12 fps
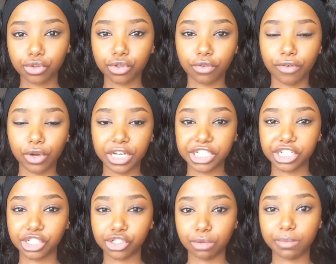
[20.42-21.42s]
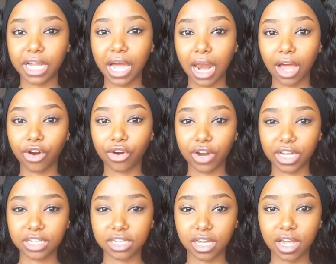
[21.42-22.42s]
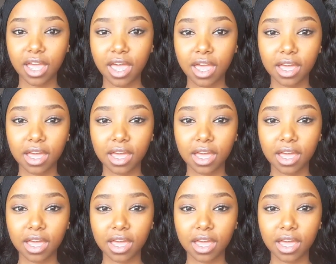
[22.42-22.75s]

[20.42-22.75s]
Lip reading: you do your foundation should be color correcting.